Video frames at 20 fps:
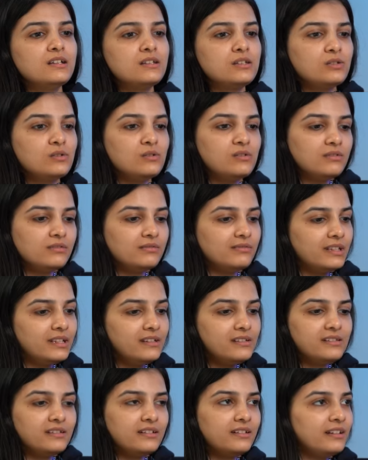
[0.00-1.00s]
so
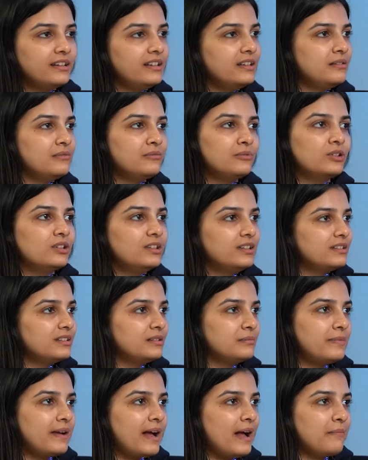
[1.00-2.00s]
recently World
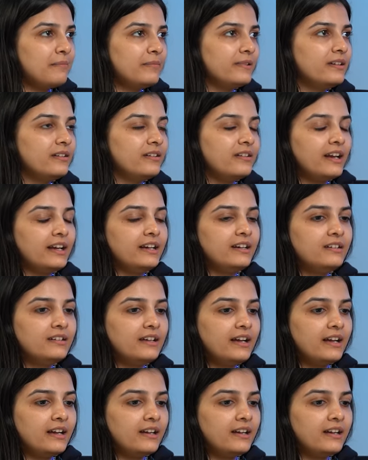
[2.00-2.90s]
Cup happened, right?